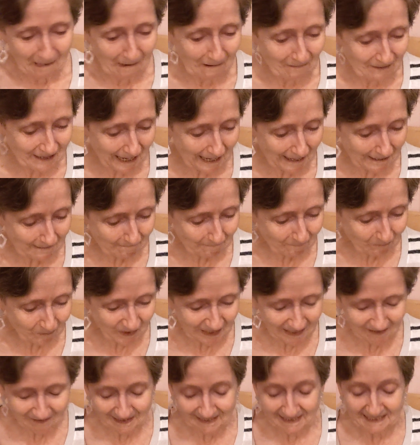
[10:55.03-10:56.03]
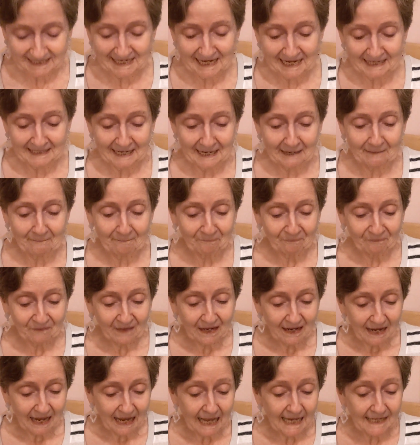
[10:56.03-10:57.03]
okay, what else did I get?
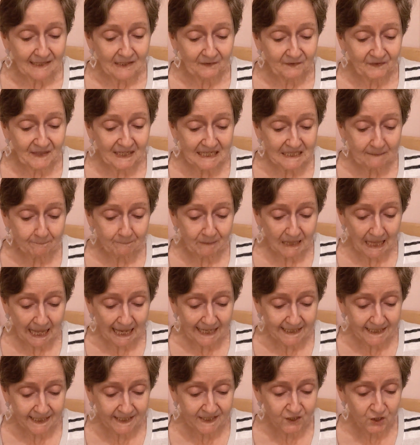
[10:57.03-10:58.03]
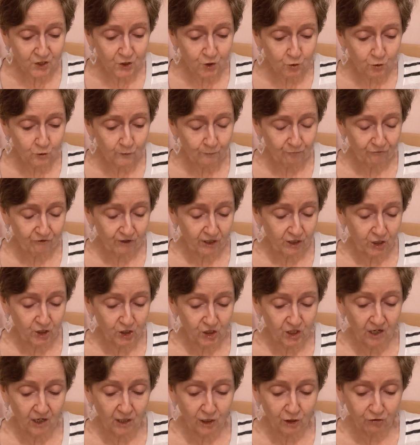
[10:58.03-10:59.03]
I got these Plackers
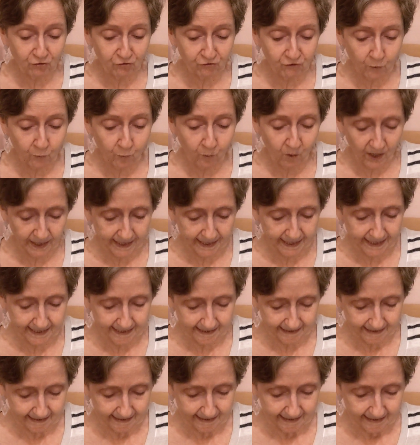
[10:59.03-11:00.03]
Toothbrush Ultra White.